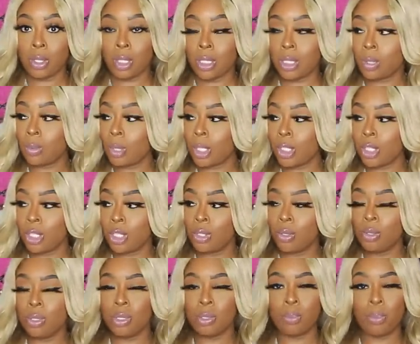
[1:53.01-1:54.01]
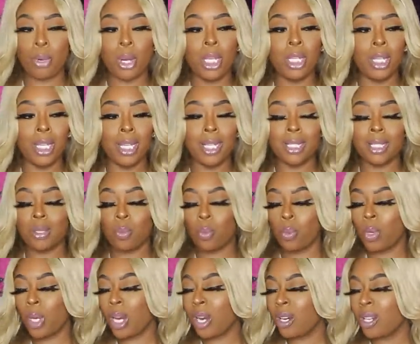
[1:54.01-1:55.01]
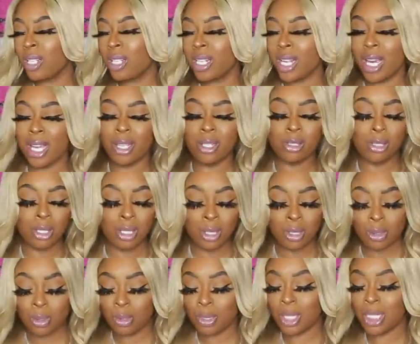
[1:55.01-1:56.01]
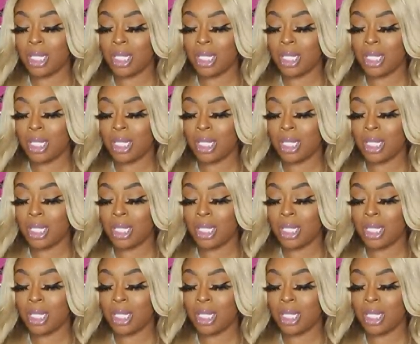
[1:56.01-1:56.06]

This is what you do. You spray this. Wear it a day or two.